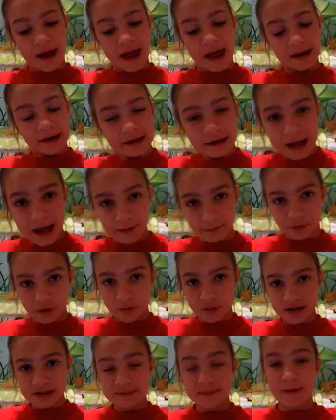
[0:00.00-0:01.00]
I had a
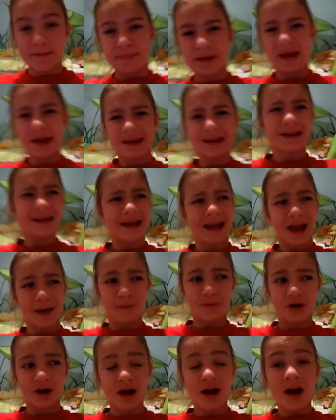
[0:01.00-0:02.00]
camera once, my pink
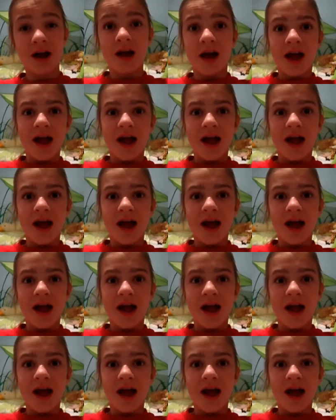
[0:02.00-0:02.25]
camera